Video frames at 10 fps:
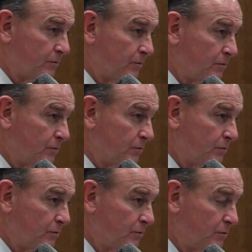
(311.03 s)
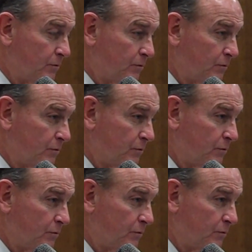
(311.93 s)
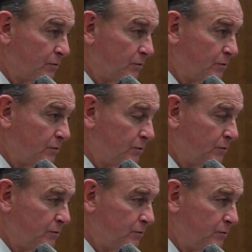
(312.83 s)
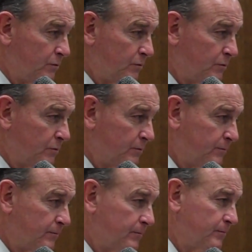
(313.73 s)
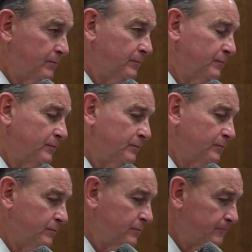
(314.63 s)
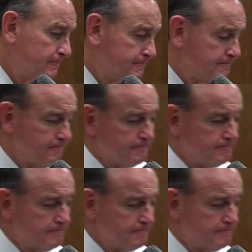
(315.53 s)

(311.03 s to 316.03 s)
[no speech]